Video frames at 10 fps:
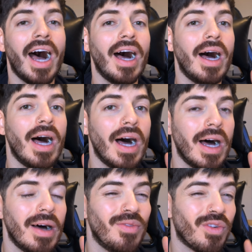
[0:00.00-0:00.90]

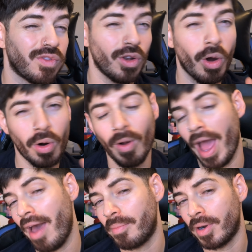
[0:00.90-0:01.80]
of floral
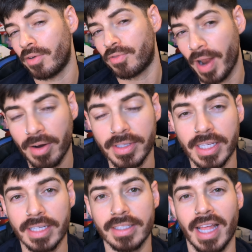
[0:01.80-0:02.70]
amber
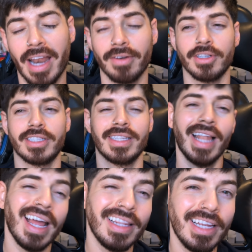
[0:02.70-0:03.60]
fragrances that are
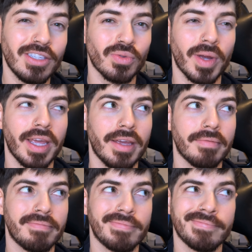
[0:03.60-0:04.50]
slightly sweet,
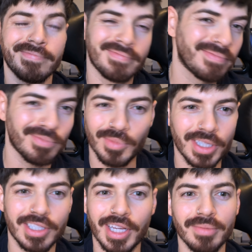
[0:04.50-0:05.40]

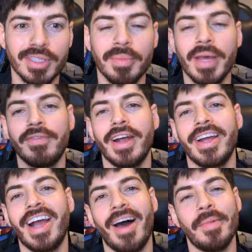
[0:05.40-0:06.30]
which seems to be a very
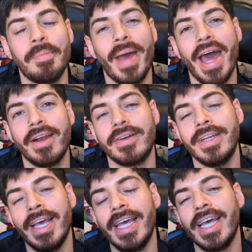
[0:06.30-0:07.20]
common pattern,
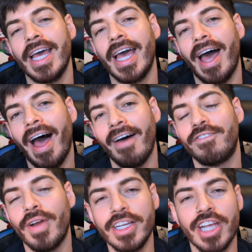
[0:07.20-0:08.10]

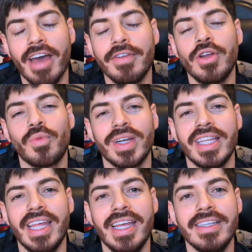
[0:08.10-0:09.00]
French Avenue
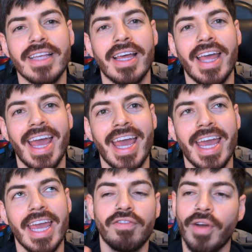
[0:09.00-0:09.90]
released
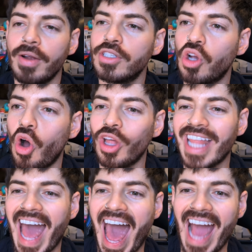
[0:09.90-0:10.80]
a fragrance called
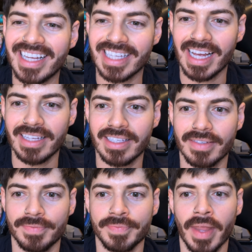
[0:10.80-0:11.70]
Access,
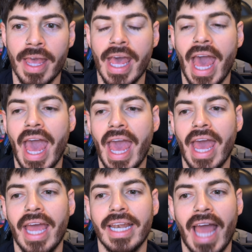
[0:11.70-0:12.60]

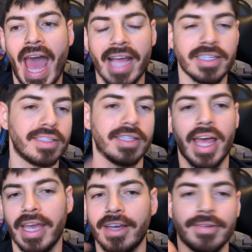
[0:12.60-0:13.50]
and Access
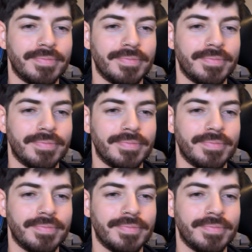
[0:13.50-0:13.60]
like,